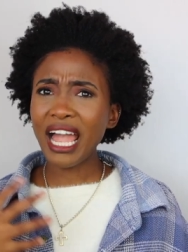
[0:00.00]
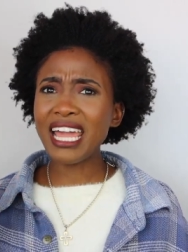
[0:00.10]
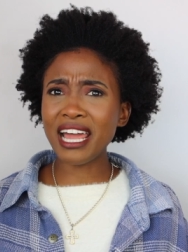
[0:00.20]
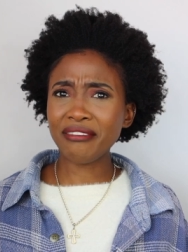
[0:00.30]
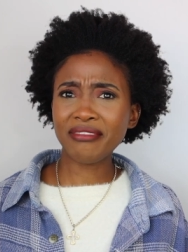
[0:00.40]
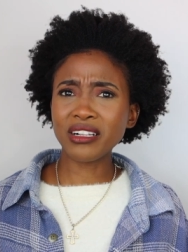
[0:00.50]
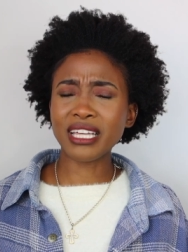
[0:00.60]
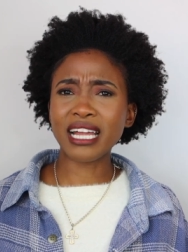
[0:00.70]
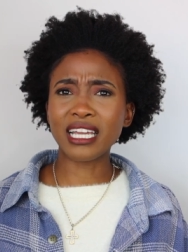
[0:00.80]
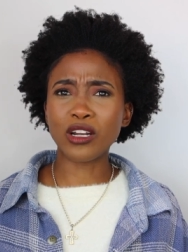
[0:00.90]
and I feel
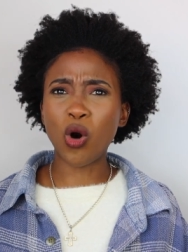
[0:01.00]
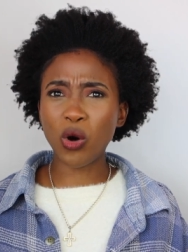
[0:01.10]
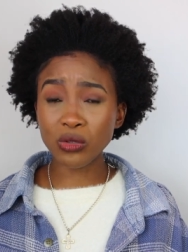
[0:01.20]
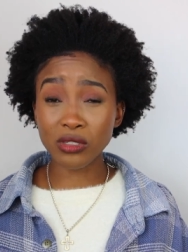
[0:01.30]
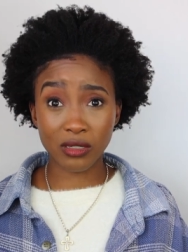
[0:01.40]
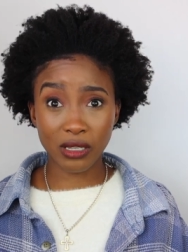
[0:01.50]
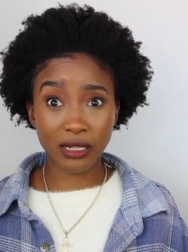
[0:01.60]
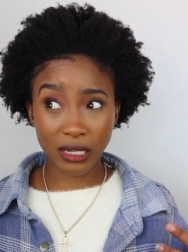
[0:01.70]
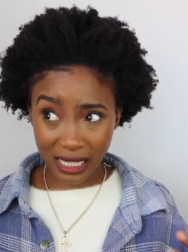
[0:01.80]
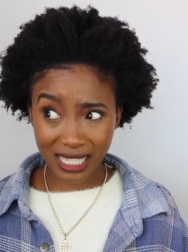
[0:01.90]
that it holds,
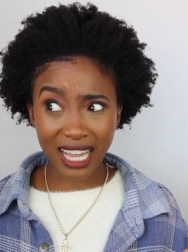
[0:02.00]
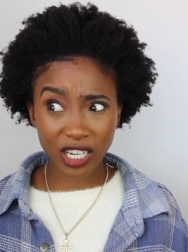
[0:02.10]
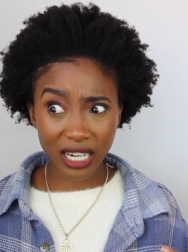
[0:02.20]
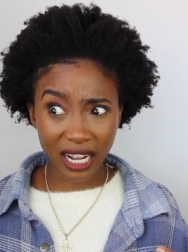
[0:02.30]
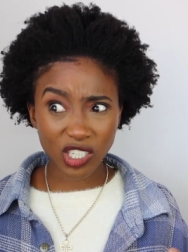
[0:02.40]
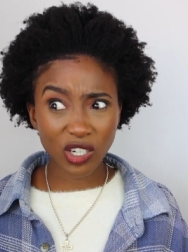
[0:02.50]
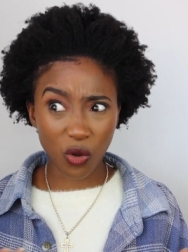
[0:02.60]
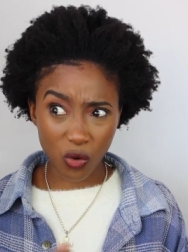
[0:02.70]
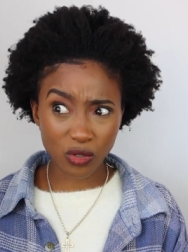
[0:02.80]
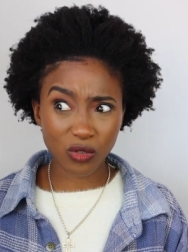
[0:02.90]
it, it's, it actually
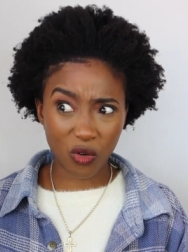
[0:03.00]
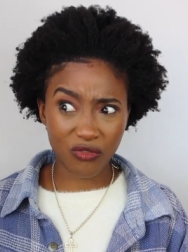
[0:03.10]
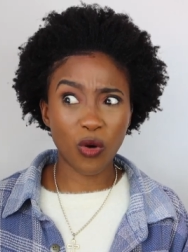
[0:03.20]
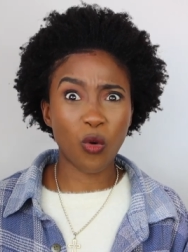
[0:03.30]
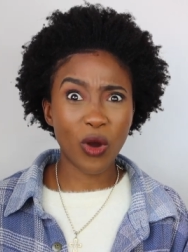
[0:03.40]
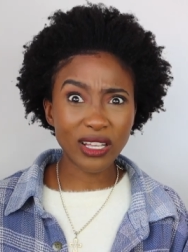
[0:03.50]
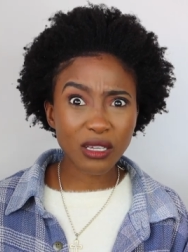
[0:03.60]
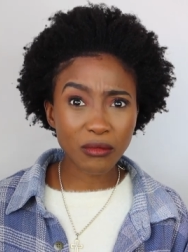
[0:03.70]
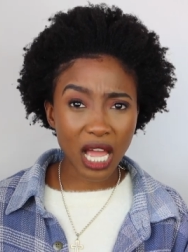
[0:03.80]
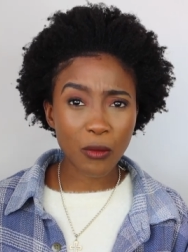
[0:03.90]
goes for quite
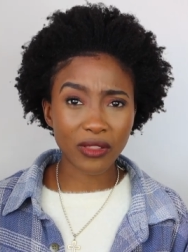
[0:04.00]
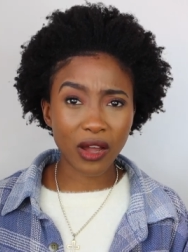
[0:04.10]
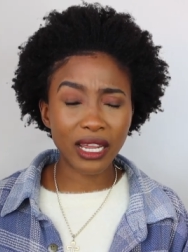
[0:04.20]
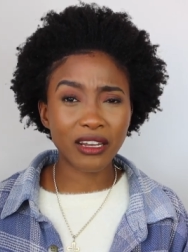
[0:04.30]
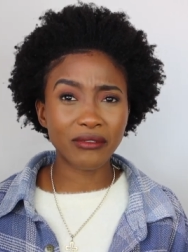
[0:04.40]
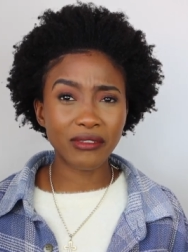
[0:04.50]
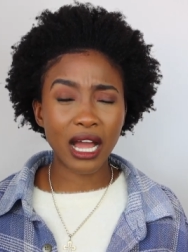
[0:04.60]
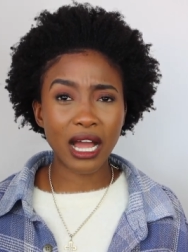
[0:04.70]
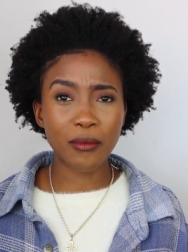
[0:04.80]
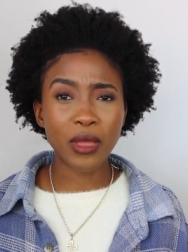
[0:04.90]
some time without it
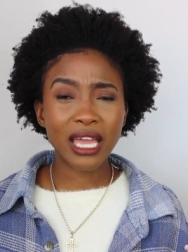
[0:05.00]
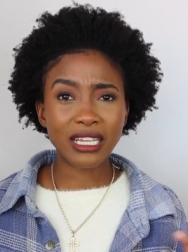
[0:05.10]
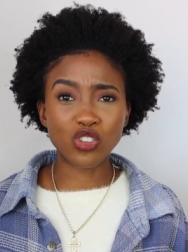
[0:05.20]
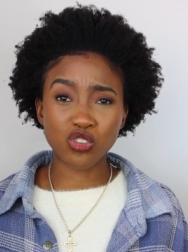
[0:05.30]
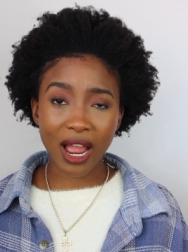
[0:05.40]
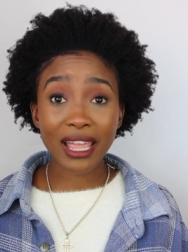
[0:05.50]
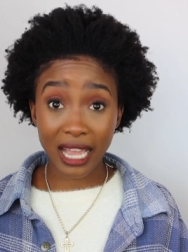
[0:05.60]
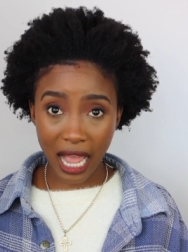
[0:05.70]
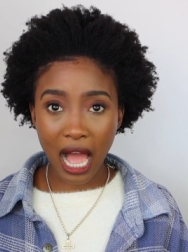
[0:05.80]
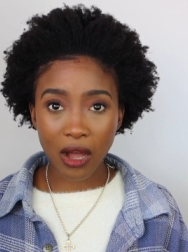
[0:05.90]
um,
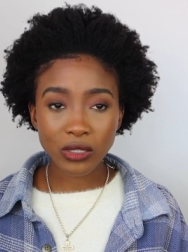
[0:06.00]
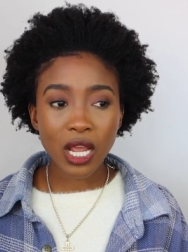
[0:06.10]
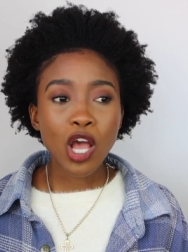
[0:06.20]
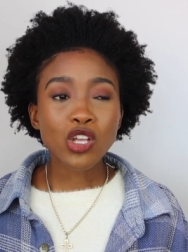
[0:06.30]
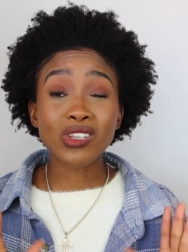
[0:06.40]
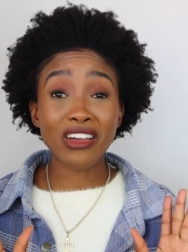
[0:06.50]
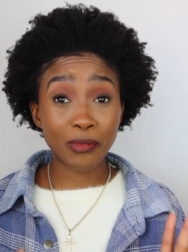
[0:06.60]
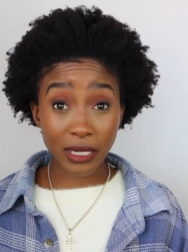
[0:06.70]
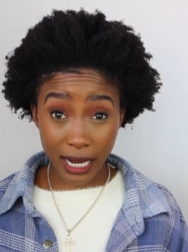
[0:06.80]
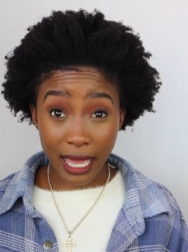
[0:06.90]
drying out. So I've
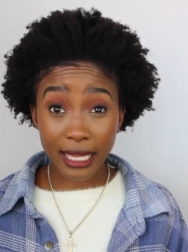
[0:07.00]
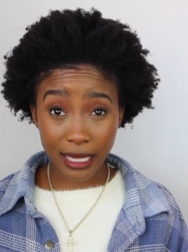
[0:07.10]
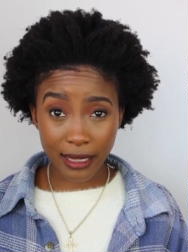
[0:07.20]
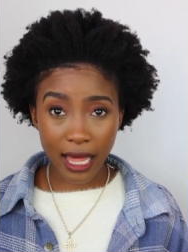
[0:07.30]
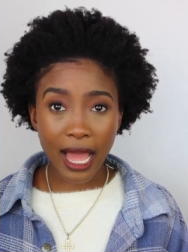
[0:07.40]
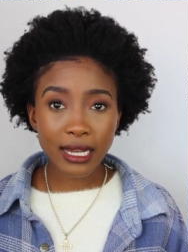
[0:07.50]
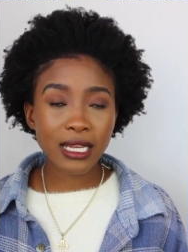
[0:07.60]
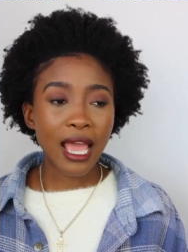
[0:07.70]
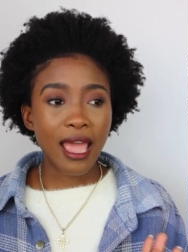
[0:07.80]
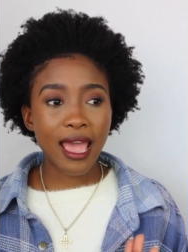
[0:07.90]
been liking that.
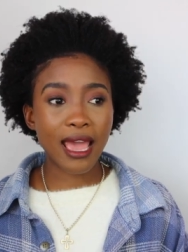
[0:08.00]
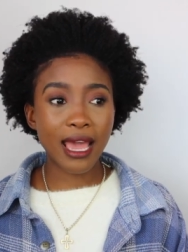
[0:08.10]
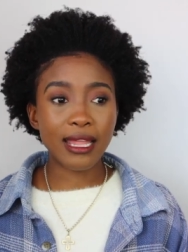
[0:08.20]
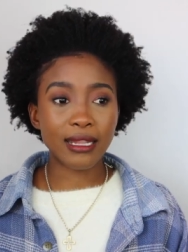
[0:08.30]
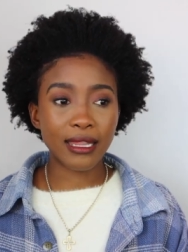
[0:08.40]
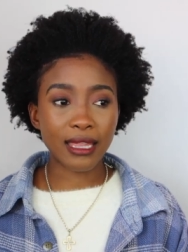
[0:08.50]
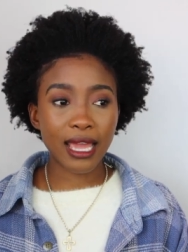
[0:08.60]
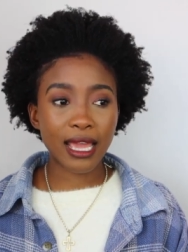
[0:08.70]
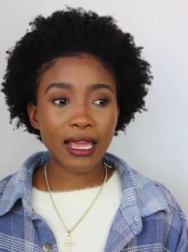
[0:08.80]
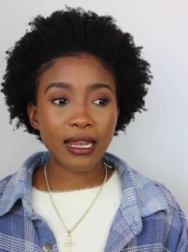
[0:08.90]
And
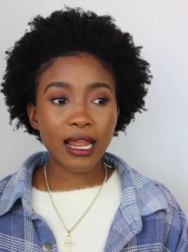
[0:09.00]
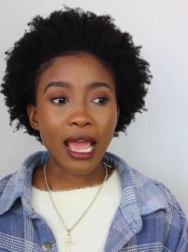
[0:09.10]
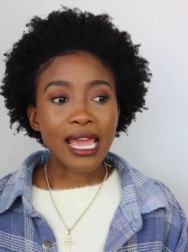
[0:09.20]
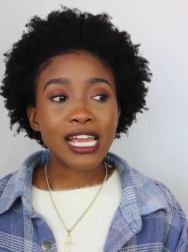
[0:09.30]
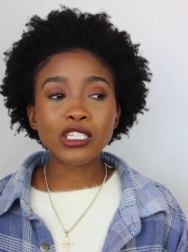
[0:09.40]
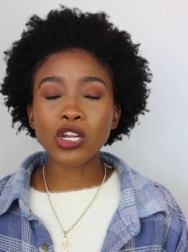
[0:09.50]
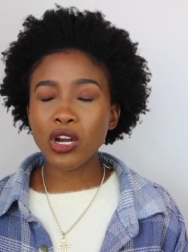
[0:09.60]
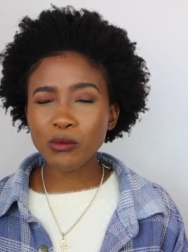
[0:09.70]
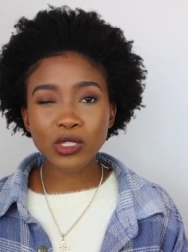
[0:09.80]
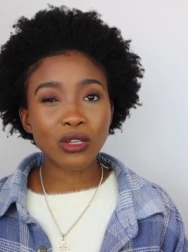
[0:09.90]
then in
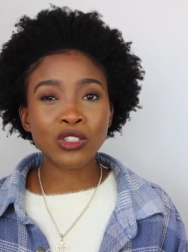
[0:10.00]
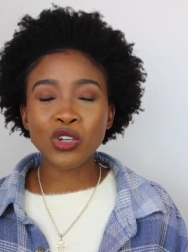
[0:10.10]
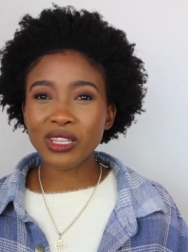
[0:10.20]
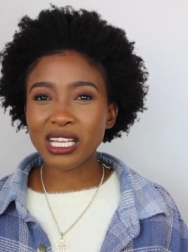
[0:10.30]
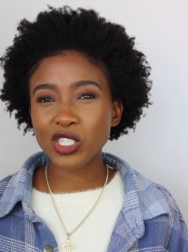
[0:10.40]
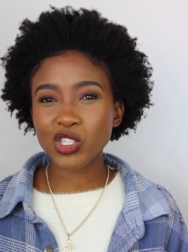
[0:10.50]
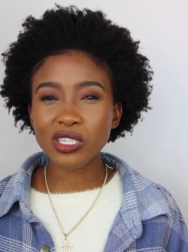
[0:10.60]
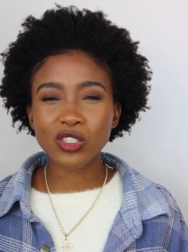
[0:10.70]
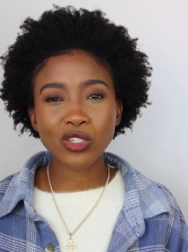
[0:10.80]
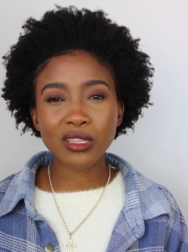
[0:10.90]
terms, you know, that's
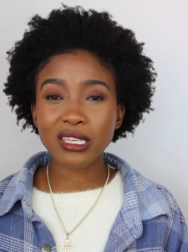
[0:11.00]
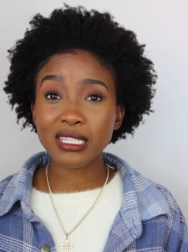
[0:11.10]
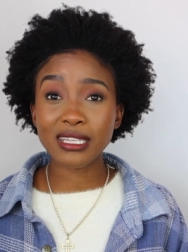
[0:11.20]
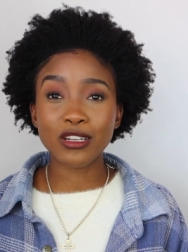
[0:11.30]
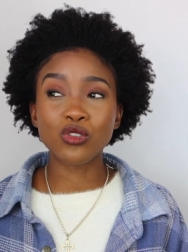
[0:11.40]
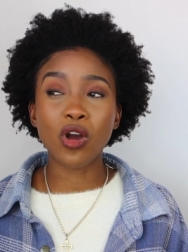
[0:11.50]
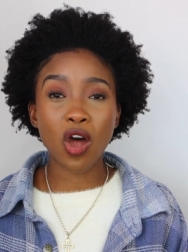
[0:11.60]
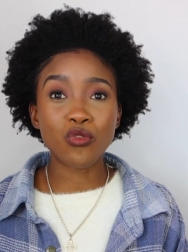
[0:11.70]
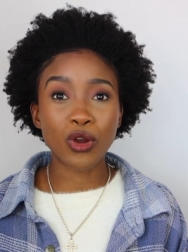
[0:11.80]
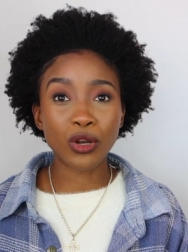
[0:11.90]
just certain things that you
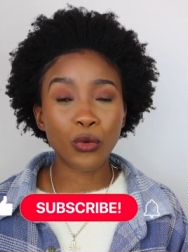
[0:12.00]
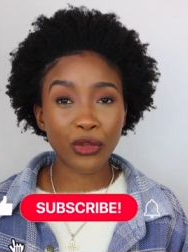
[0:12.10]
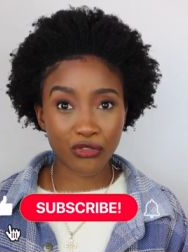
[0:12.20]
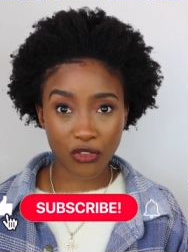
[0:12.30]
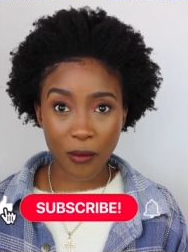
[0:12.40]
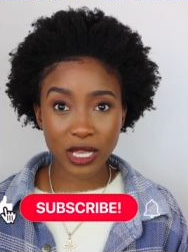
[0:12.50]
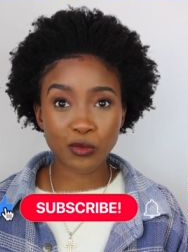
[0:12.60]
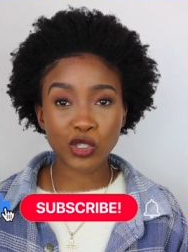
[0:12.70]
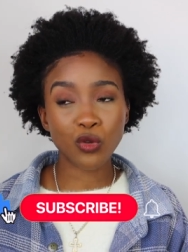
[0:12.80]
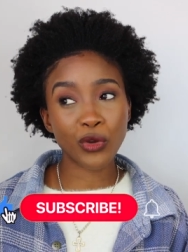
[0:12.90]
can't run away from,
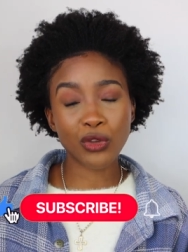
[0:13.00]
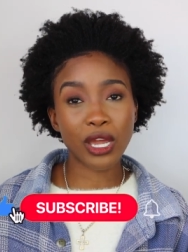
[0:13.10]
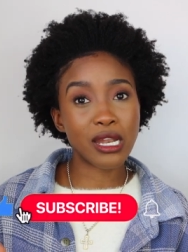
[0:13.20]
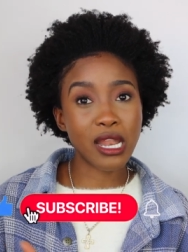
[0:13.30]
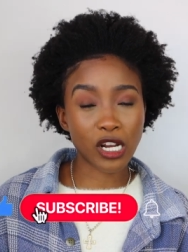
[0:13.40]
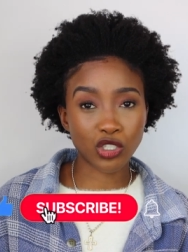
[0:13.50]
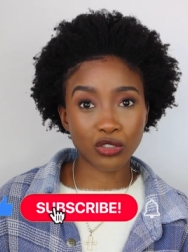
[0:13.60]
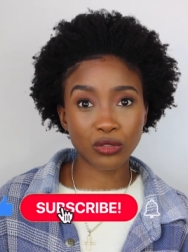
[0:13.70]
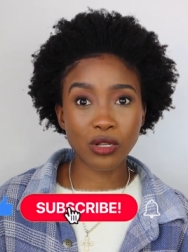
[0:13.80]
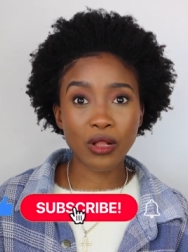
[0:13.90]
especially when you're a
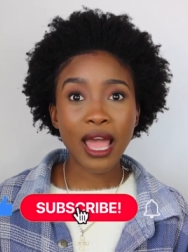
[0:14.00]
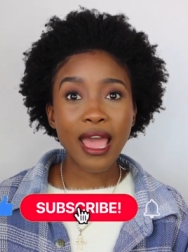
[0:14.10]
natural